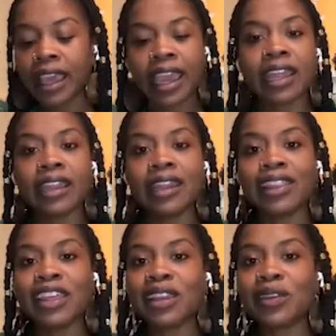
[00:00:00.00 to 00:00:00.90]
And
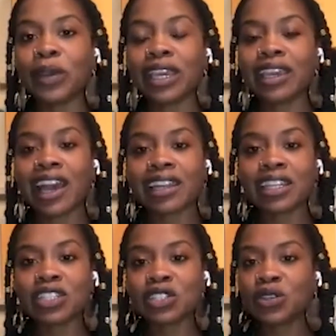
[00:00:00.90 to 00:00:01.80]
then we got
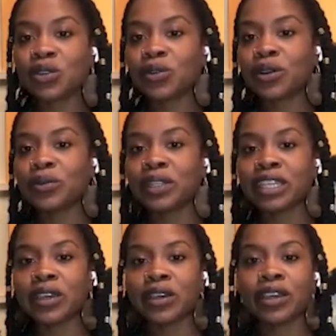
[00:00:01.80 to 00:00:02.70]
into a
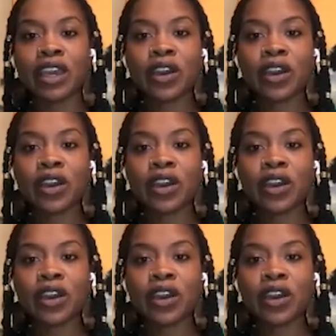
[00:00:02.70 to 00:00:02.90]
really